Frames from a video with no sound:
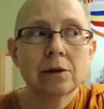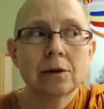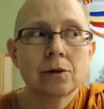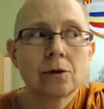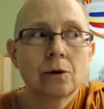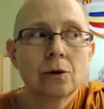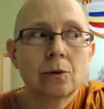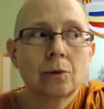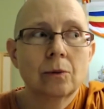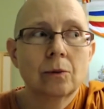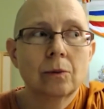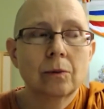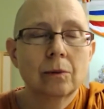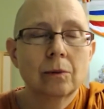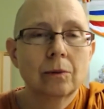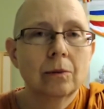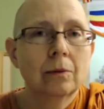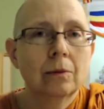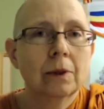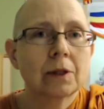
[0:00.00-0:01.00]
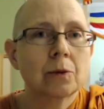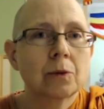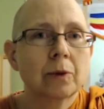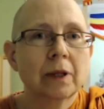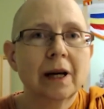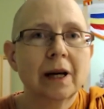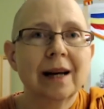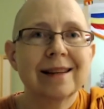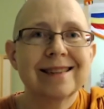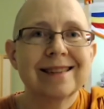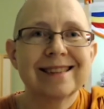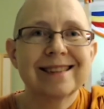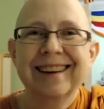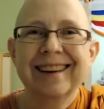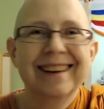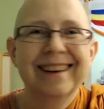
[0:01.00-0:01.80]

So what's with us?